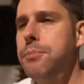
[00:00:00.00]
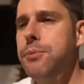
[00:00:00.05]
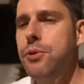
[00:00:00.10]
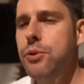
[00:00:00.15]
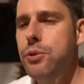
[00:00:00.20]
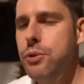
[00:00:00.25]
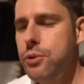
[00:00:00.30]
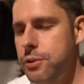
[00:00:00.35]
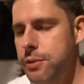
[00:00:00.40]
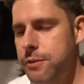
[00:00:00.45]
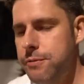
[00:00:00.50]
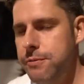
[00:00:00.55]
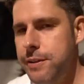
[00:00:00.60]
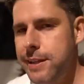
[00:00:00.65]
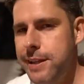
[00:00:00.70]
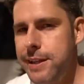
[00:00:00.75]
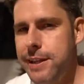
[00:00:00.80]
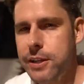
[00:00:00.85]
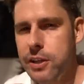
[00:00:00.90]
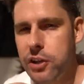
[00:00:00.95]

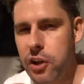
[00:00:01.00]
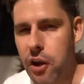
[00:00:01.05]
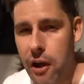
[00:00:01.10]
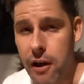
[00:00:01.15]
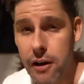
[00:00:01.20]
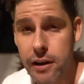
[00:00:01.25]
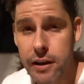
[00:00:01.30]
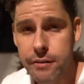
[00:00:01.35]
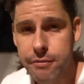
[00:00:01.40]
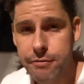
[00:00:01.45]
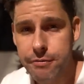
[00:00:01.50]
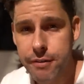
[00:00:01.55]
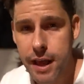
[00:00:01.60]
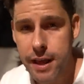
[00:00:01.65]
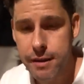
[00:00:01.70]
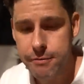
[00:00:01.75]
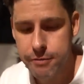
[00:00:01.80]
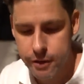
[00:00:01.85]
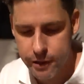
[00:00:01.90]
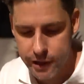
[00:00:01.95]
beautifully garlic
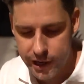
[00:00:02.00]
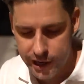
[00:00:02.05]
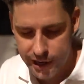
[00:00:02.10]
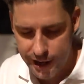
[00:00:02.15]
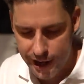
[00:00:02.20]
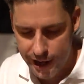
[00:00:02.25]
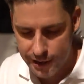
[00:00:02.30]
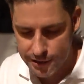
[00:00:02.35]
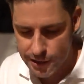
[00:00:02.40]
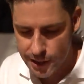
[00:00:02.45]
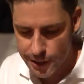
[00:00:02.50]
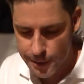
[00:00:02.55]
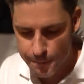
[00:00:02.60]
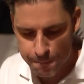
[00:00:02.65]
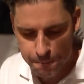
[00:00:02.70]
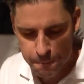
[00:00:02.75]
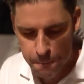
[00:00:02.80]
flavored, and it has like